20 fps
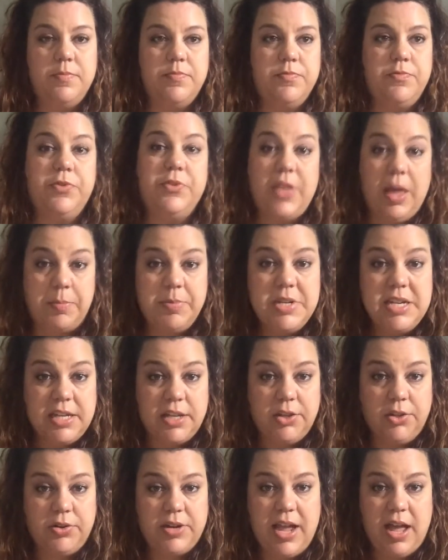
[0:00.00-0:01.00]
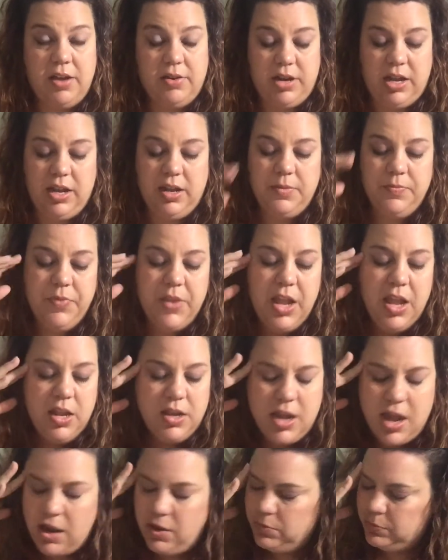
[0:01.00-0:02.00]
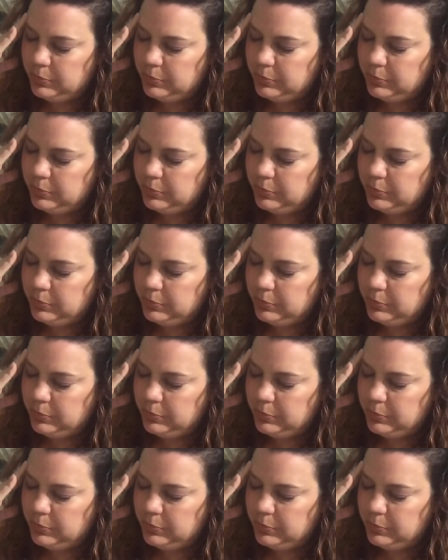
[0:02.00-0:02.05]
for that particular county. Now,